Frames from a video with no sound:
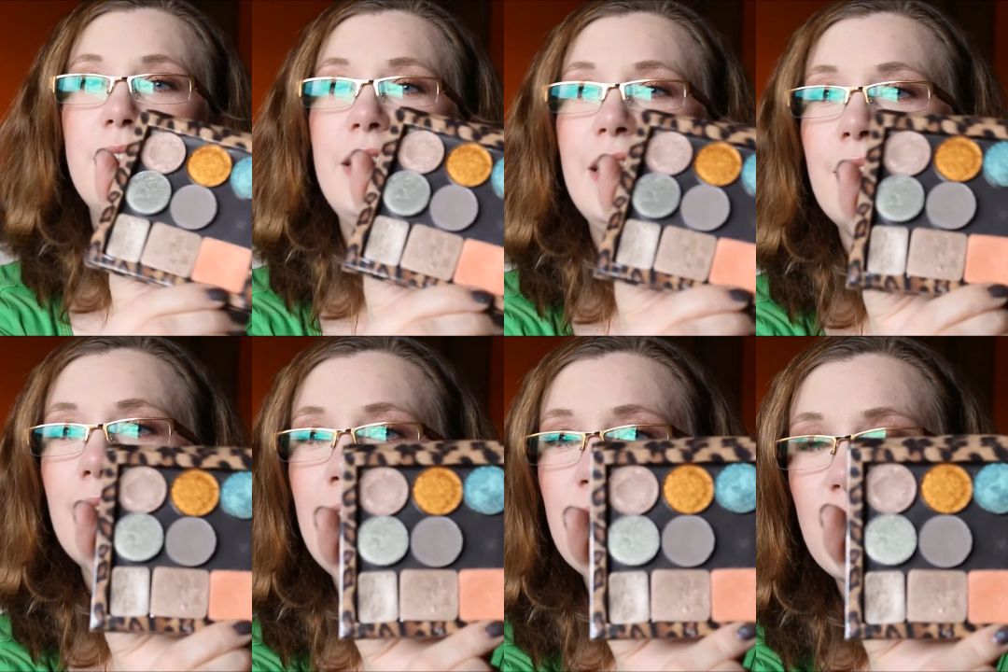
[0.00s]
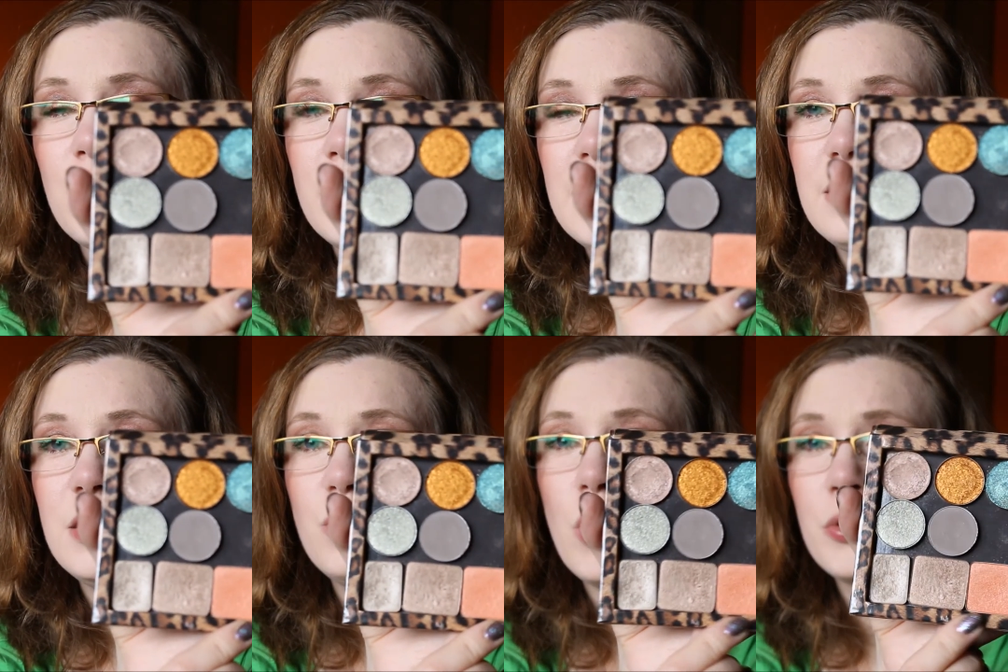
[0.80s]
And the last one is
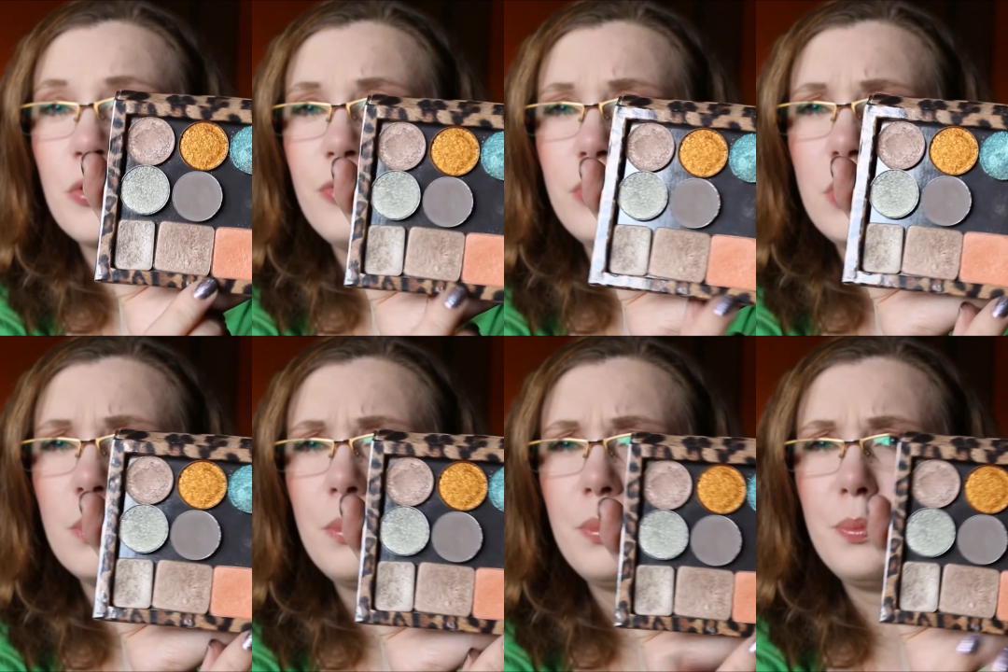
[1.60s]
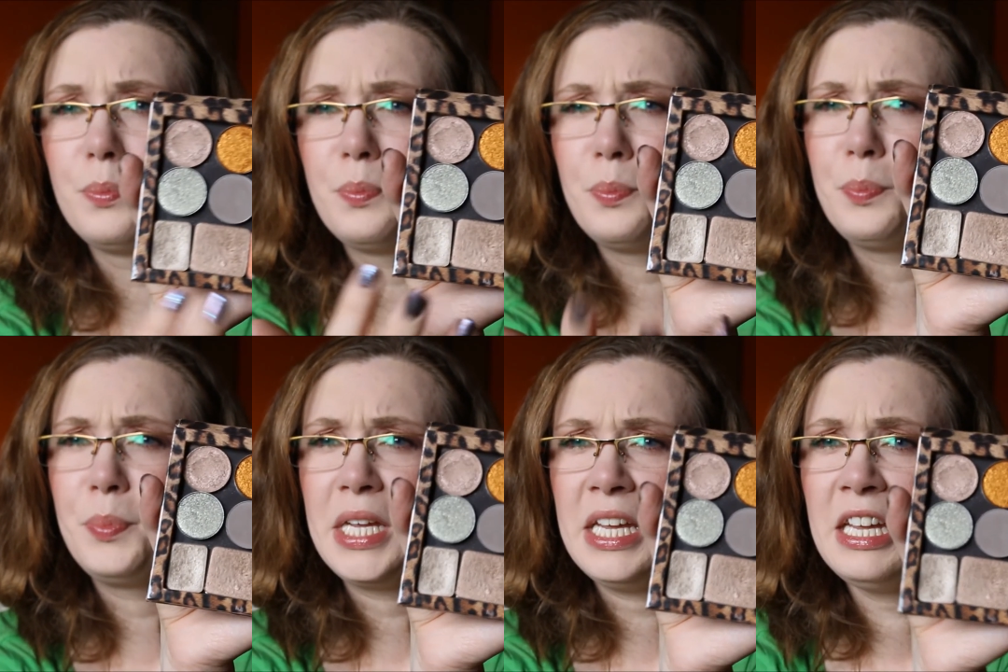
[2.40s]
this wonderful
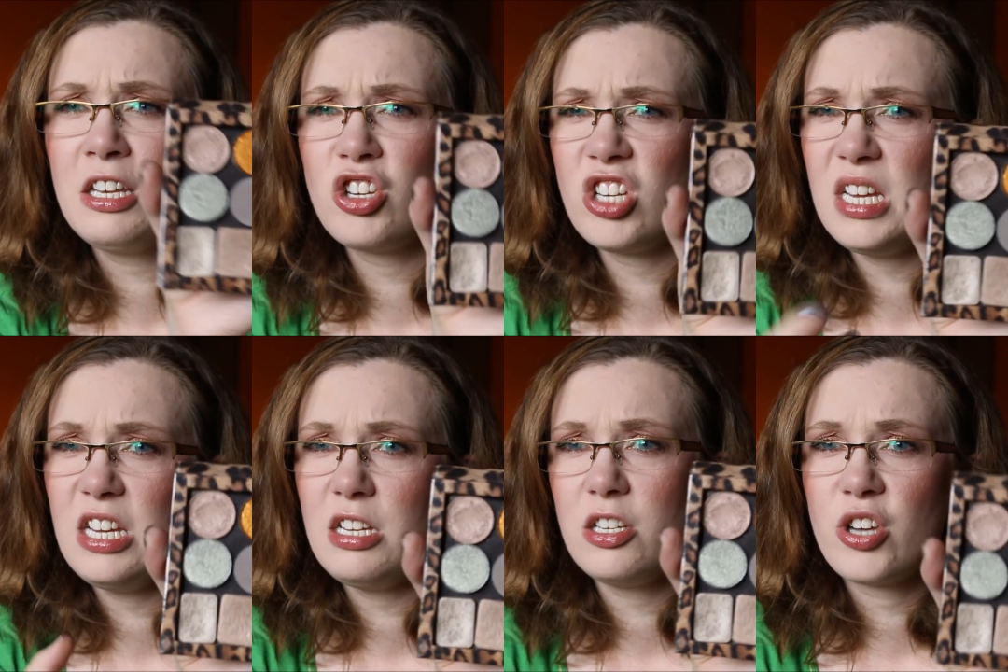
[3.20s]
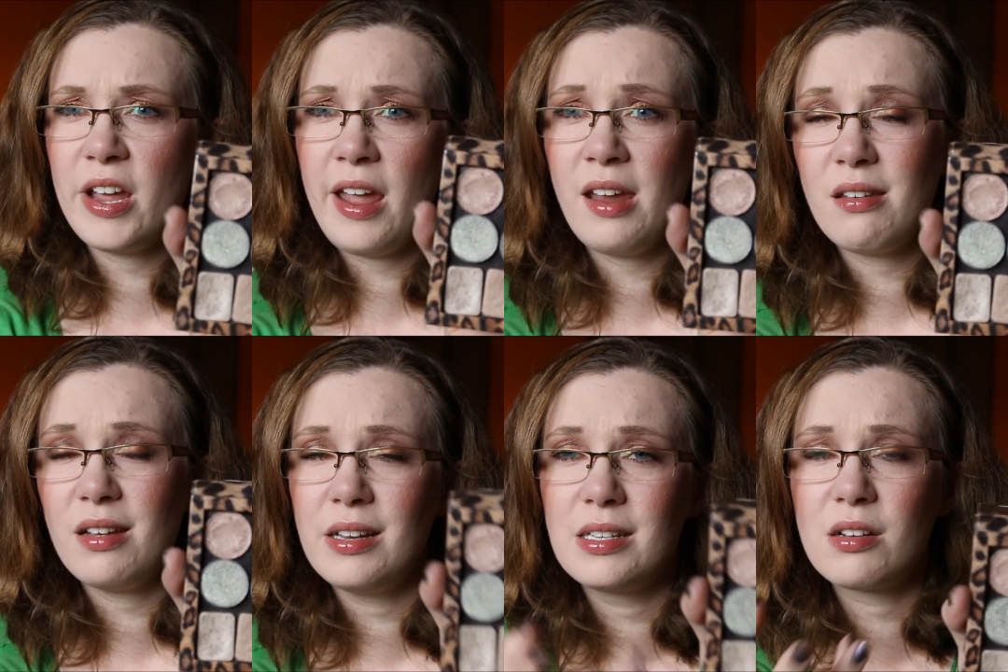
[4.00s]
peachy shade.
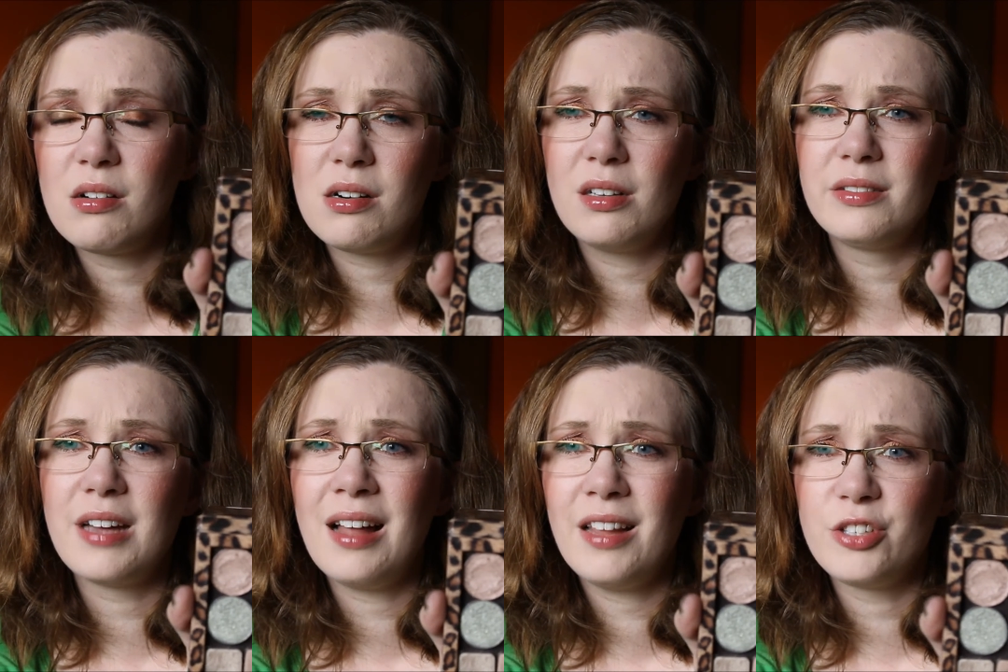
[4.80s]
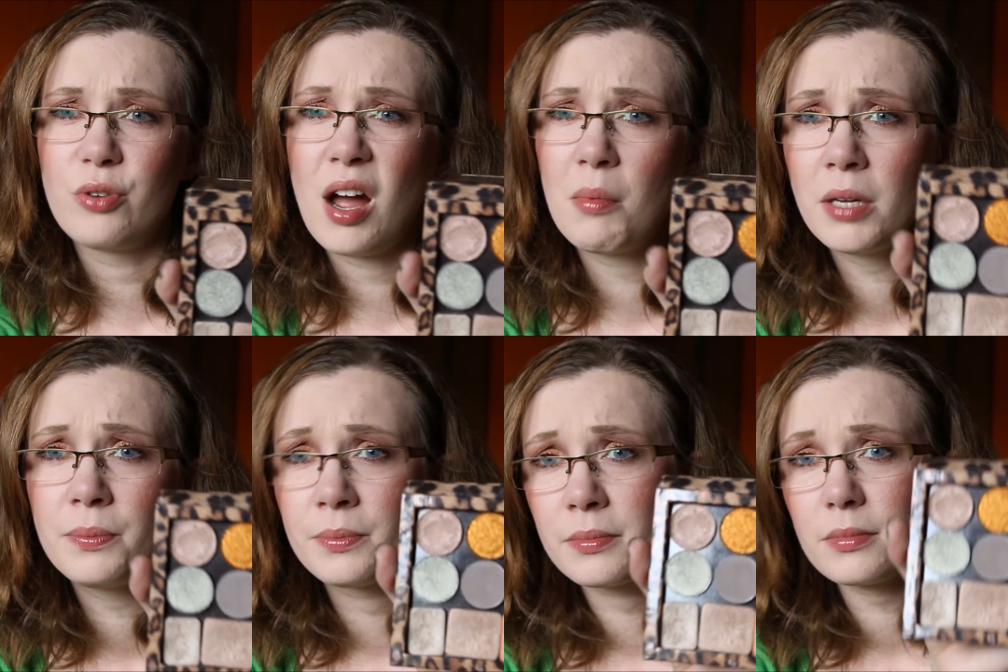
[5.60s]
It's called Dalai Drama.
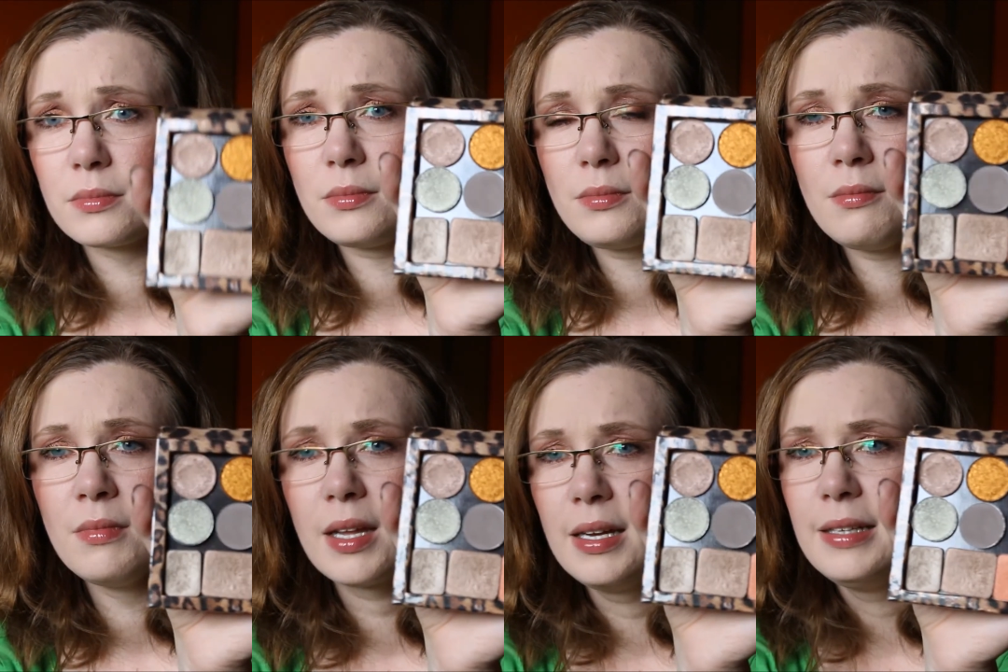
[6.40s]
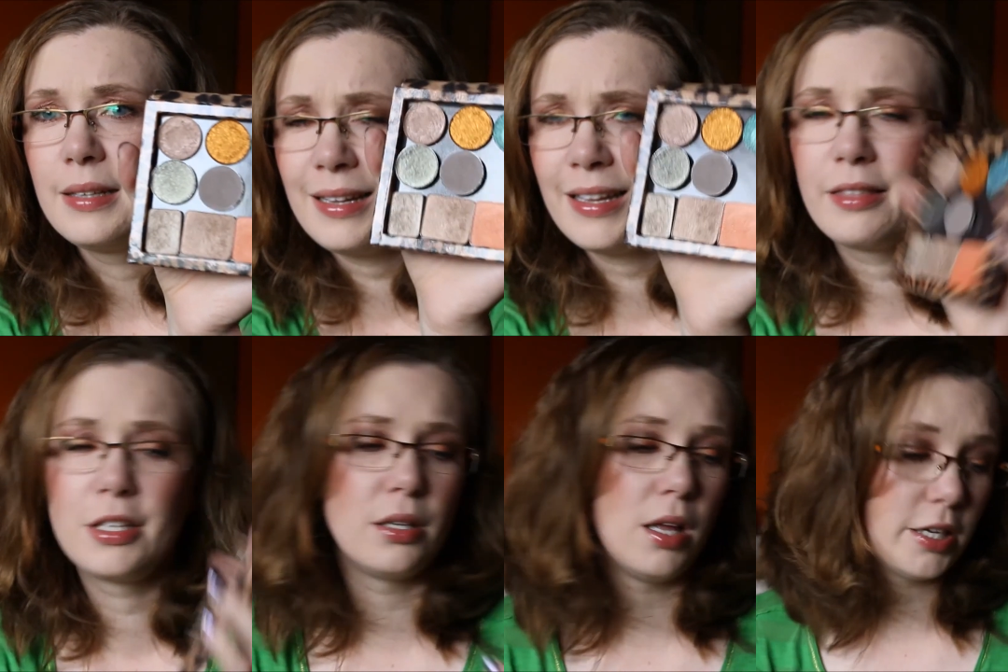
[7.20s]
I like
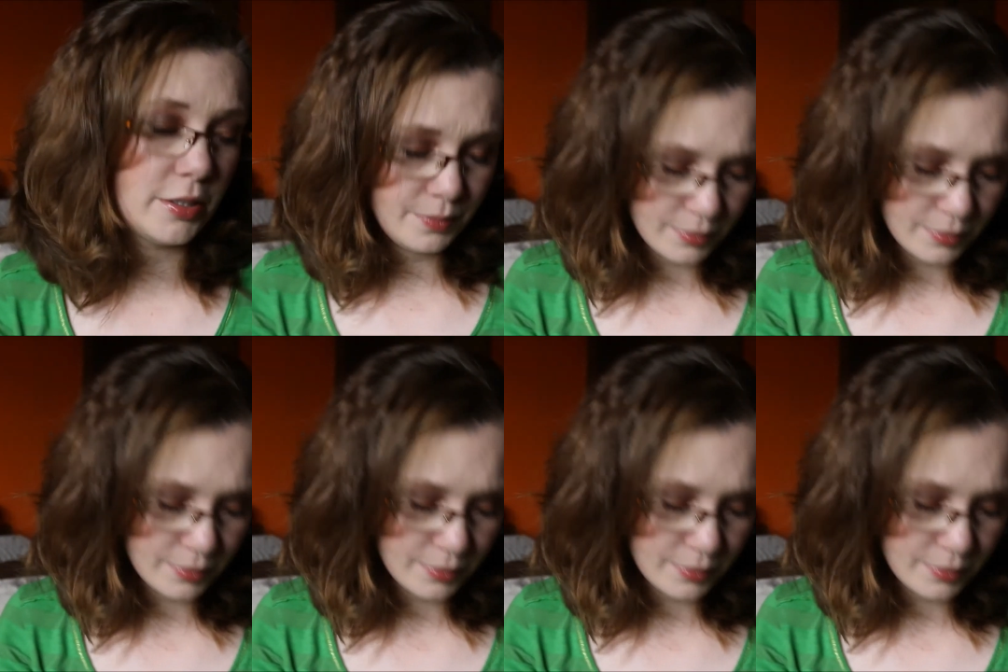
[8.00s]
this a lot.